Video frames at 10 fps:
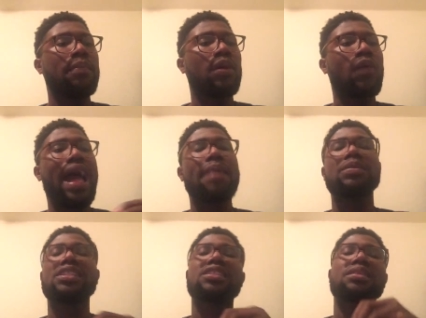but what
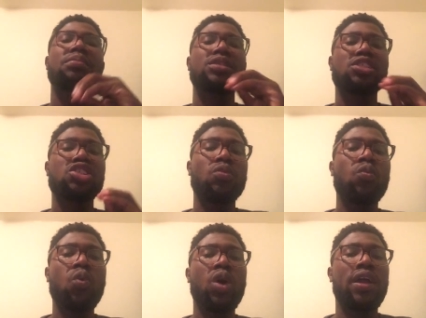happens is in
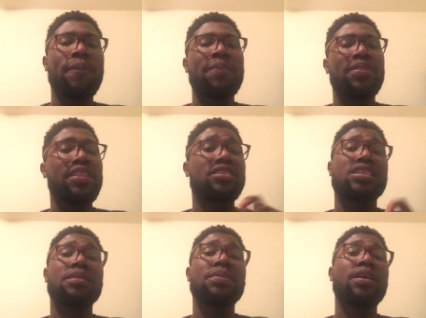position 1 there's
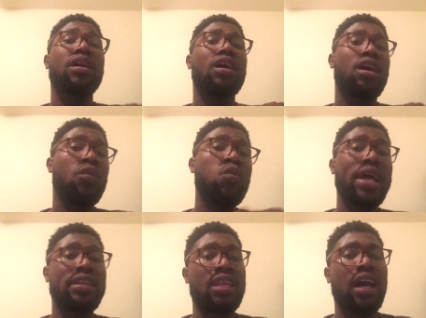going to be a
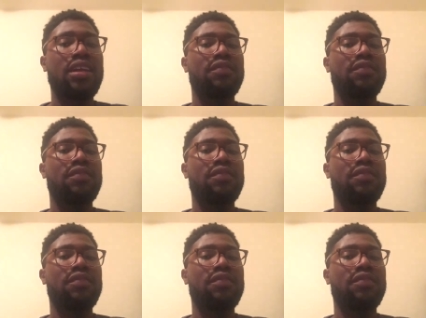red dot.